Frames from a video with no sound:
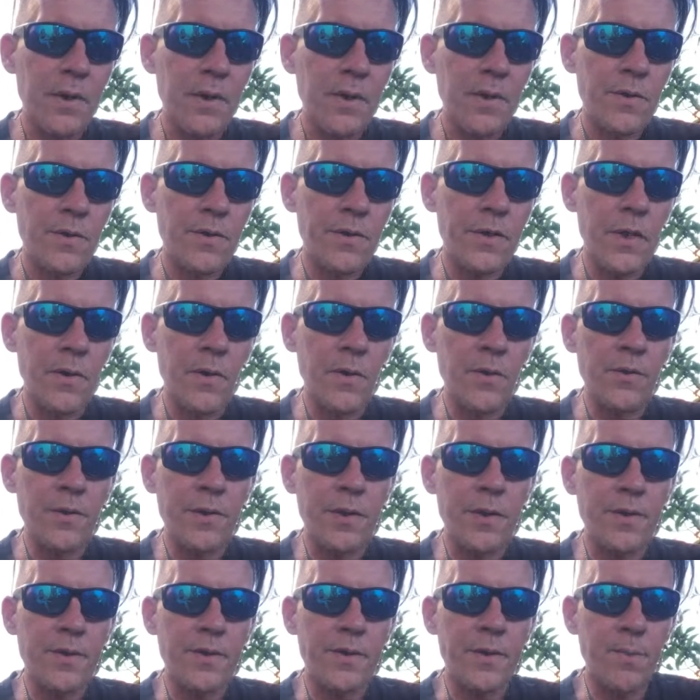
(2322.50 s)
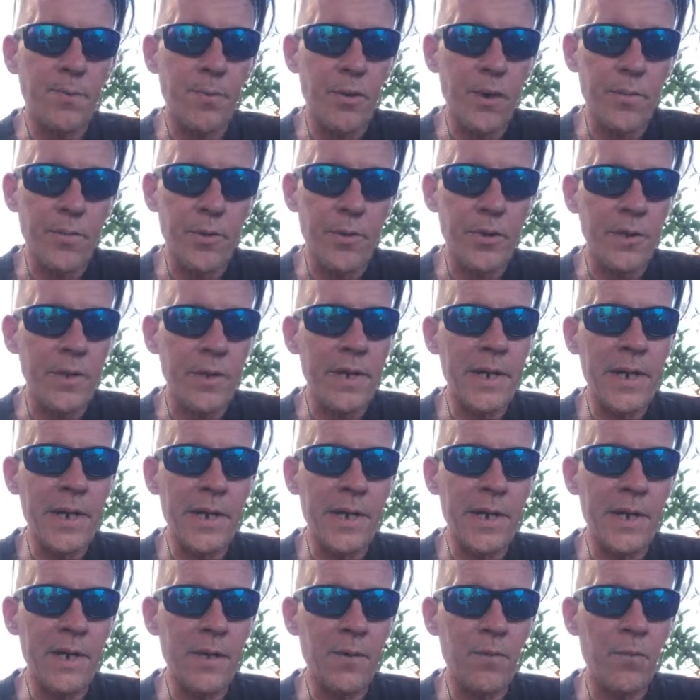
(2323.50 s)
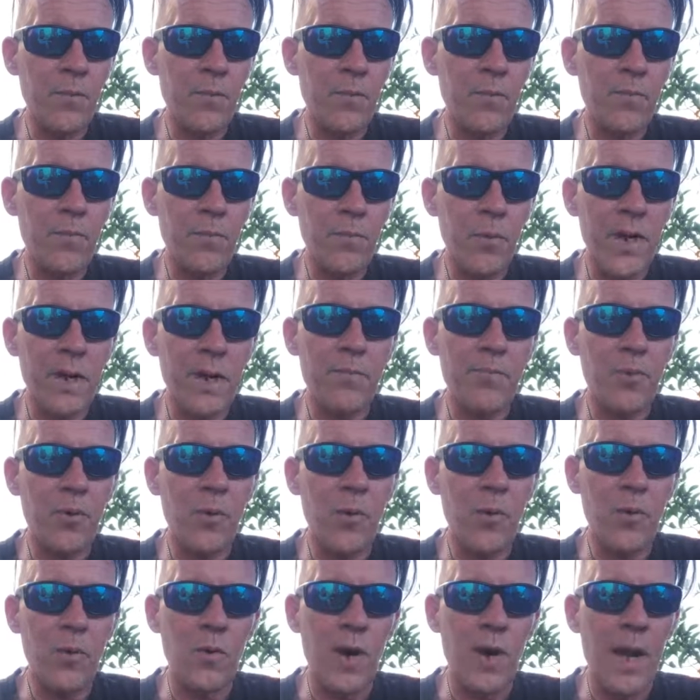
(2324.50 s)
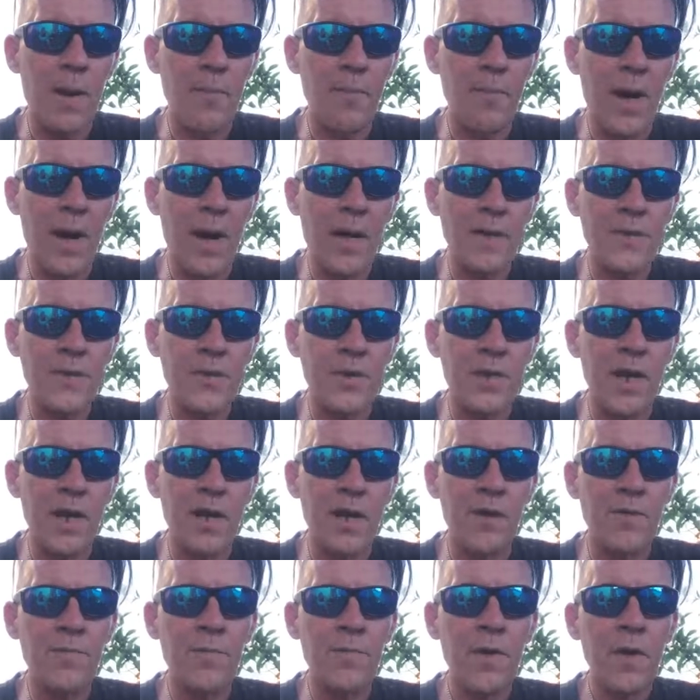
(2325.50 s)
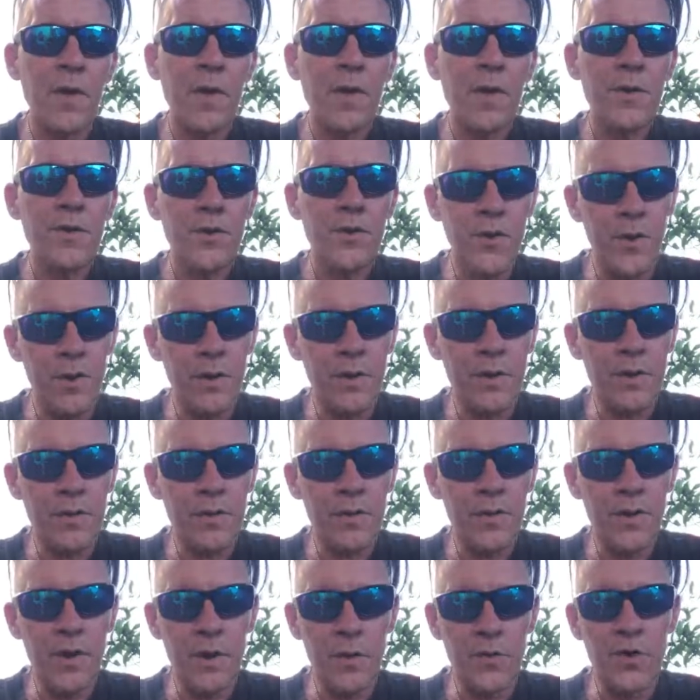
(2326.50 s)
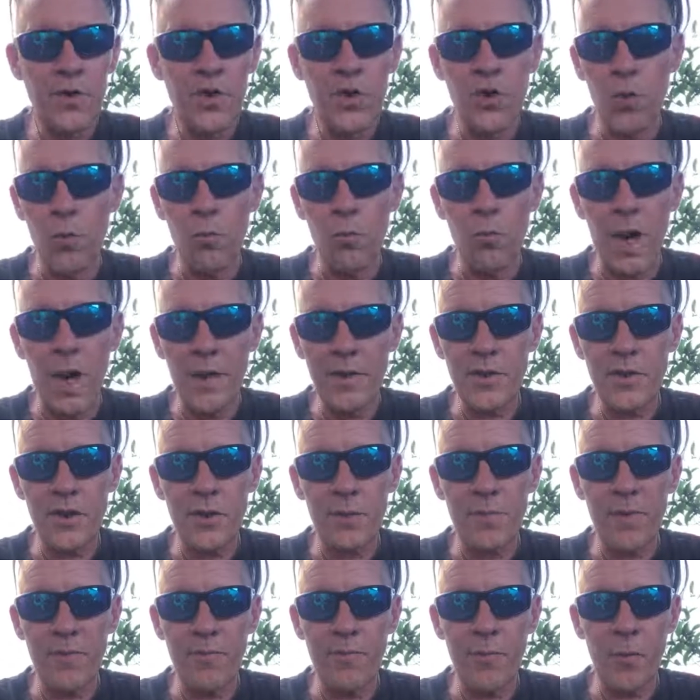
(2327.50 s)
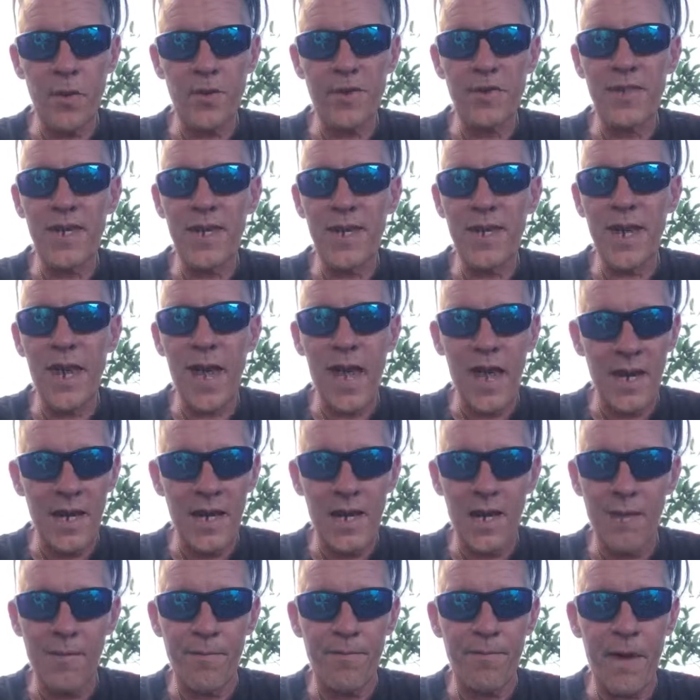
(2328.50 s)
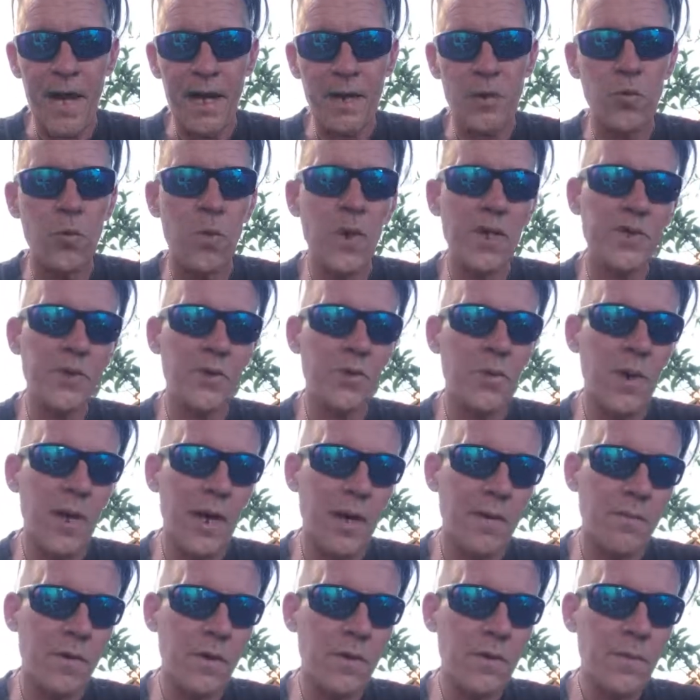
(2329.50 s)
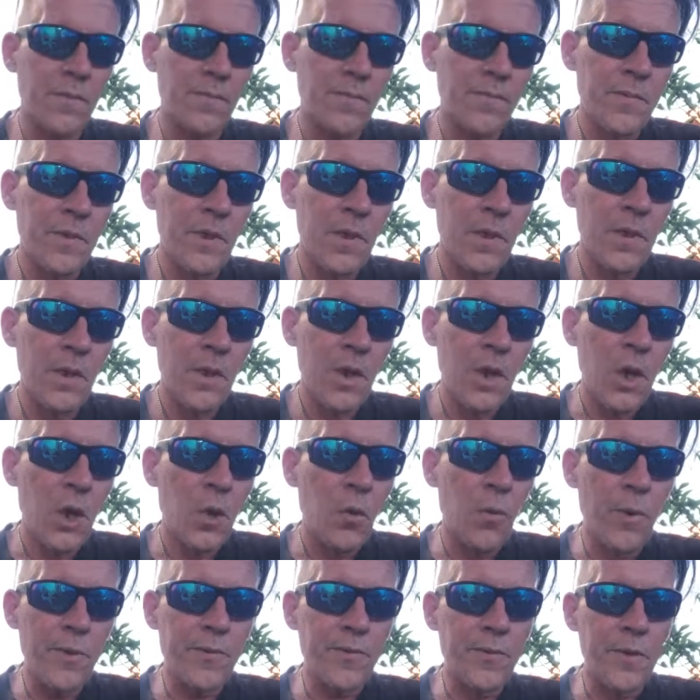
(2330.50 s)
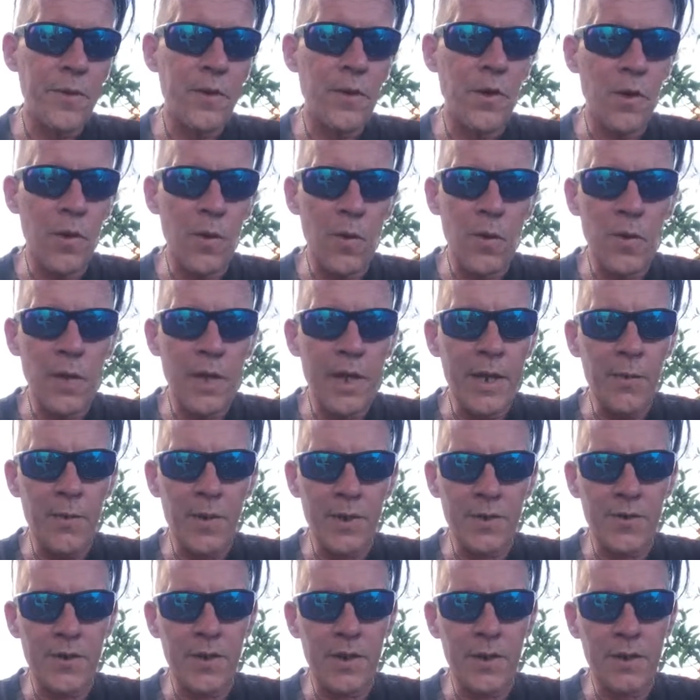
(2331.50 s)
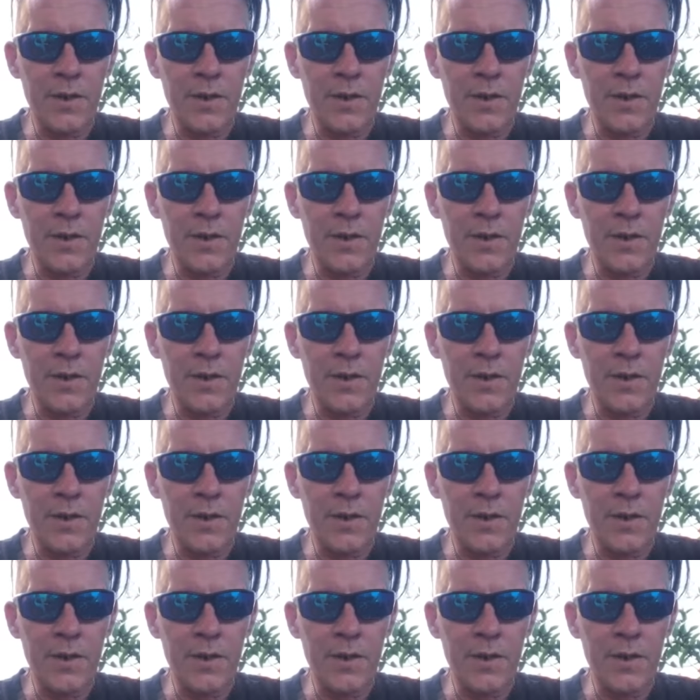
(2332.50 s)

So to subliminally reprogram myself took 2 months before seeing any effect whatsoever. With the with the